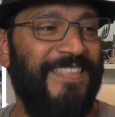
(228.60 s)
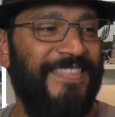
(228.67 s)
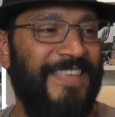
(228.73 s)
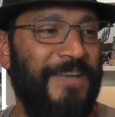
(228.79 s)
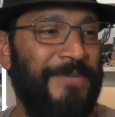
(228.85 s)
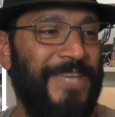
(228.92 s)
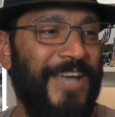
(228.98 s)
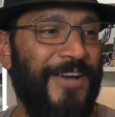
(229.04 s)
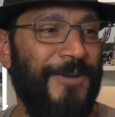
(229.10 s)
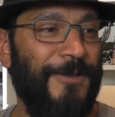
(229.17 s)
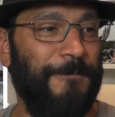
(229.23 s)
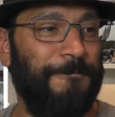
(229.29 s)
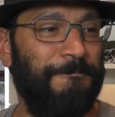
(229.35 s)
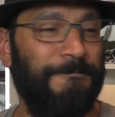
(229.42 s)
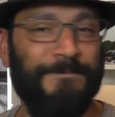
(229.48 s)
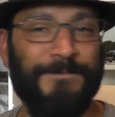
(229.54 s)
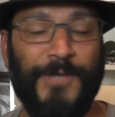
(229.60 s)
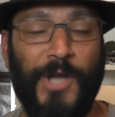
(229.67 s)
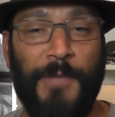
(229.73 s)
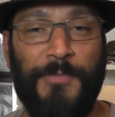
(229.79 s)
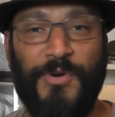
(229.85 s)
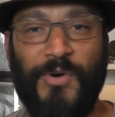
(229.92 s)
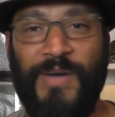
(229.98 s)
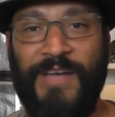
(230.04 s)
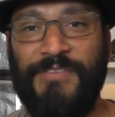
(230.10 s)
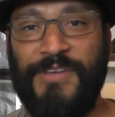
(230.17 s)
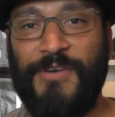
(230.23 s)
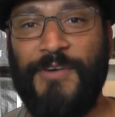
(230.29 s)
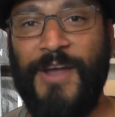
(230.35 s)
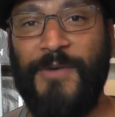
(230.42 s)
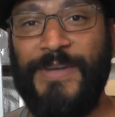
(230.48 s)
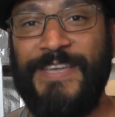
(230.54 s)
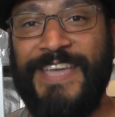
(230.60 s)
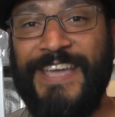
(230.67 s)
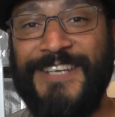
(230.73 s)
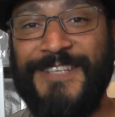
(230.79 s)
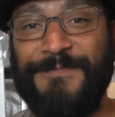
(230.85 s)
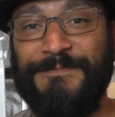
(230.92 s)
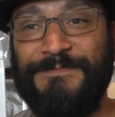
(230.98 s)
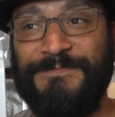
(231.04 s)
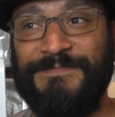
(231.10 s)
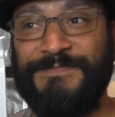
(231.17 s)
There we go. I hope you're all having a great weekend.